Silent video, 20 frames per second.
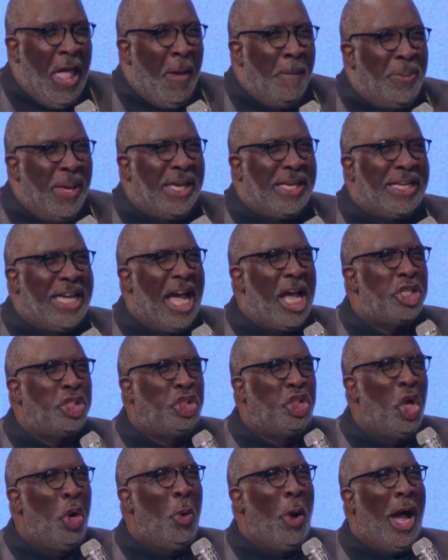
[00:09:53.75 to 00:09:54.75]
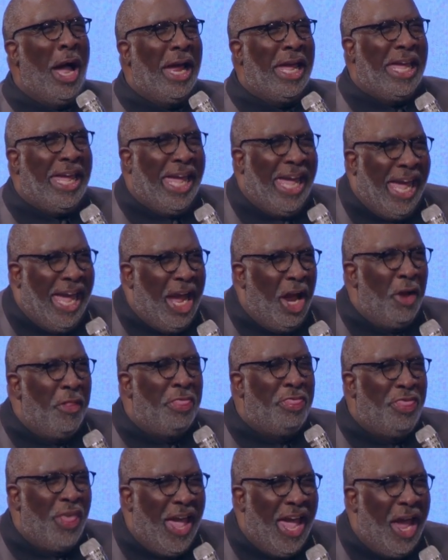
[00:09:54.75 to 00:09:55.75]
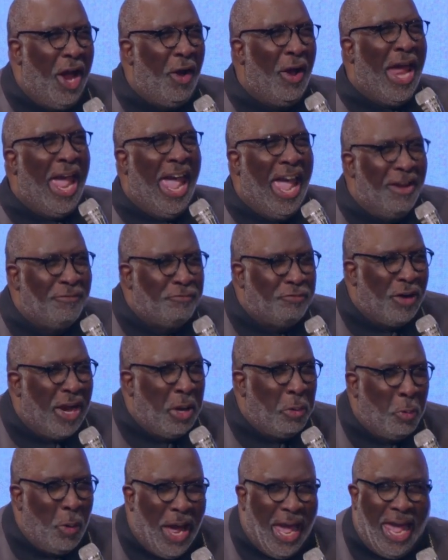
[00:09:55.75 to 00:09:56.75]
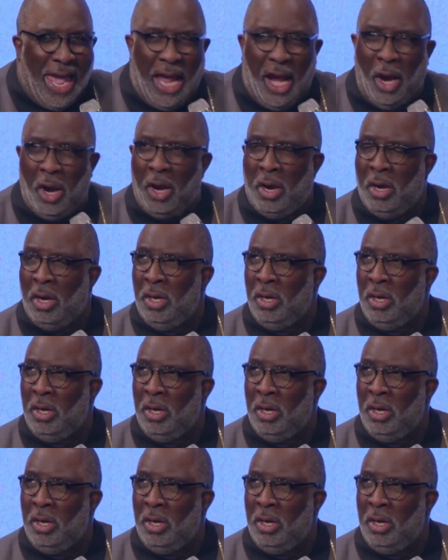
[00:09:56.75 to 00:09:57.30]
because you are here, there, everywhere,